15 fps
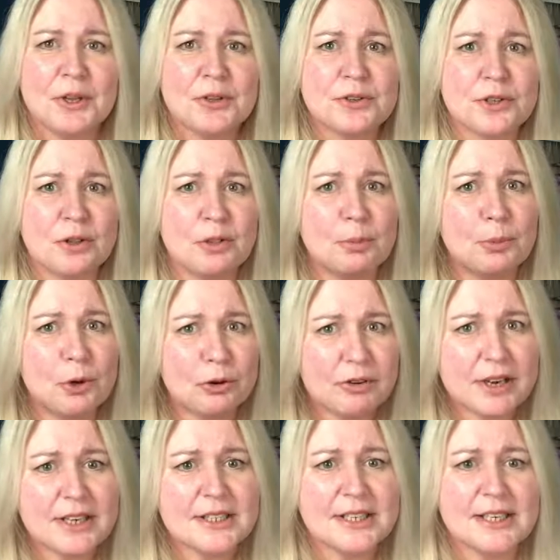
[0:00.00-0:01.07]
So the more
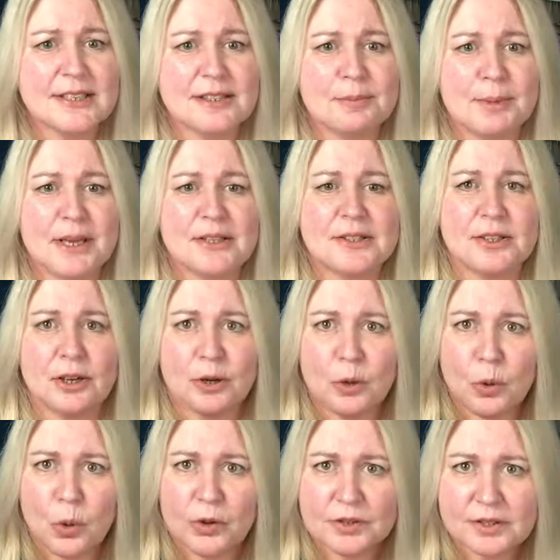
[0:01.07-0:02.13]
ideas, the better.
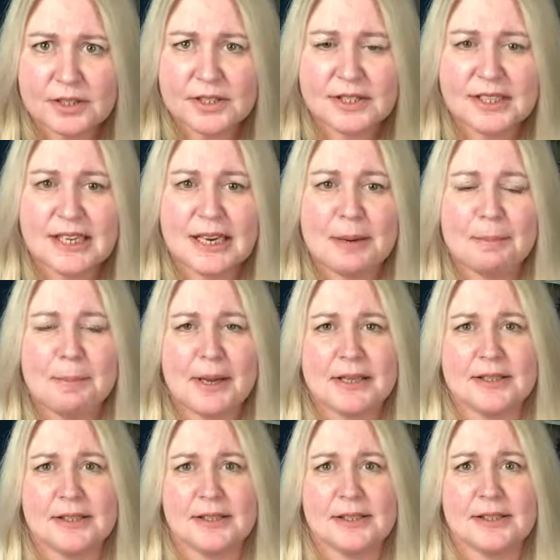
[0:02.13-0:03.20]
Quantity
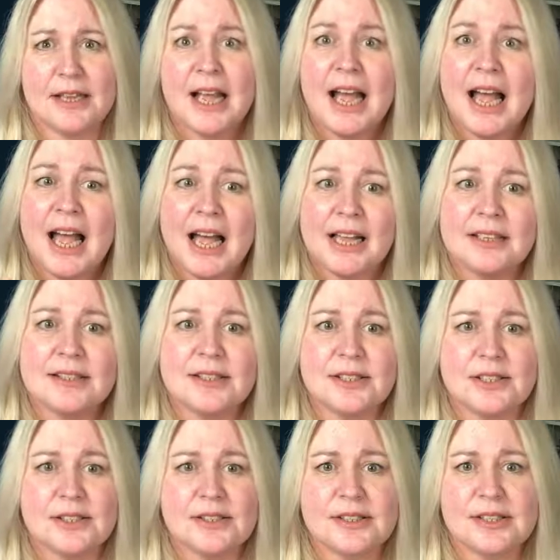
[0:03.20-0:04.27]
matters, as
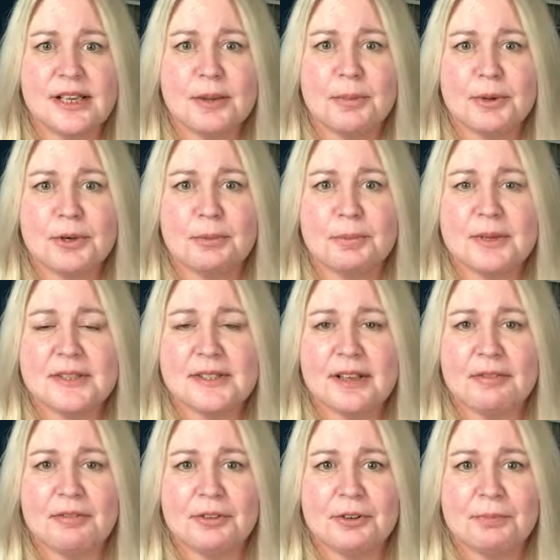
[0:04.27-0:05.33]
does tip number
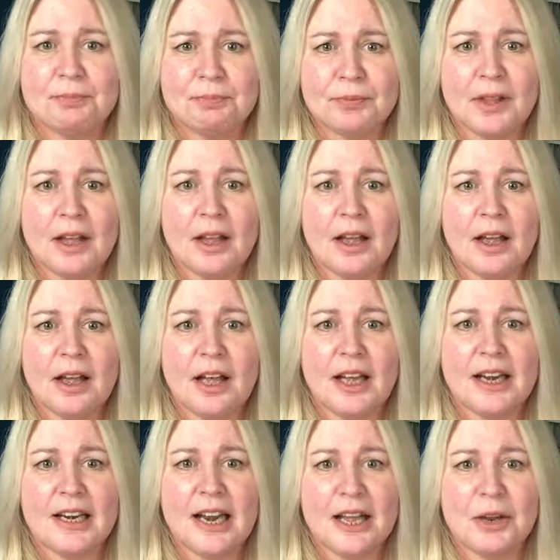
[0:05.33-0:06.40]
7.
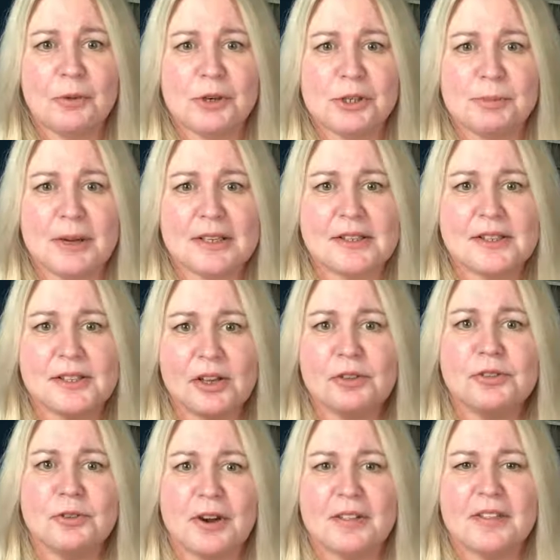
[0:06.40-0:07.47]
Language matters. So
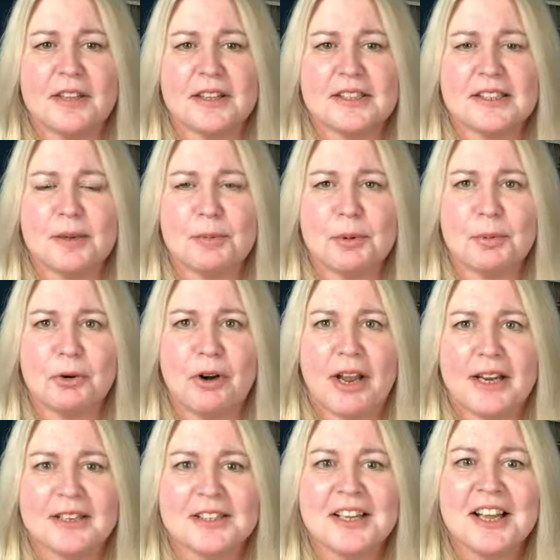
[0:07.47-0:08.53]
sorry, I think that's tip number
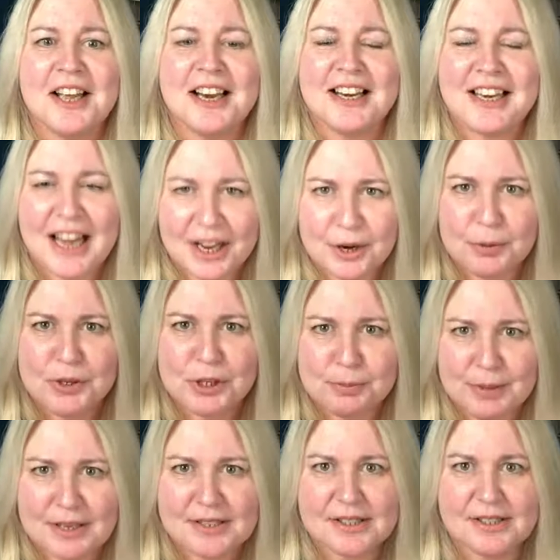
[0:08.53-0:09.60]
8. Language
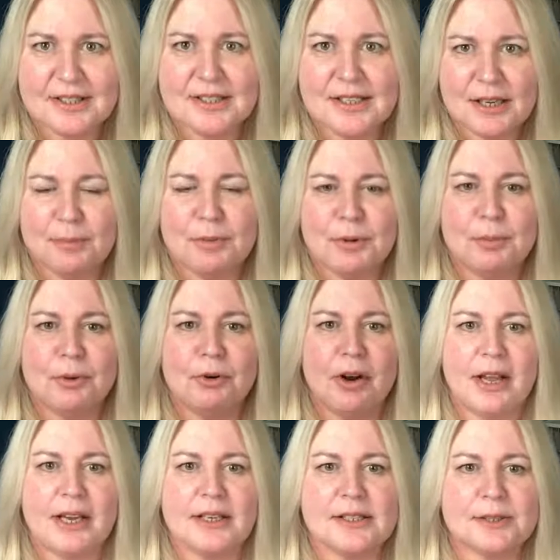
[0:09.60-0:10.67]
matters, tip number
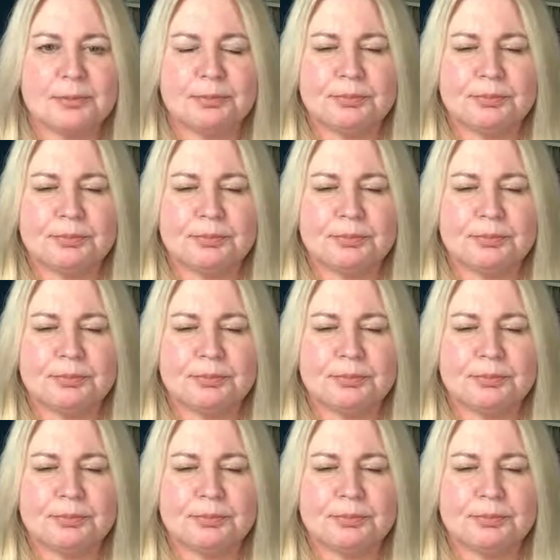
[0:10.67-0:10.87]
8.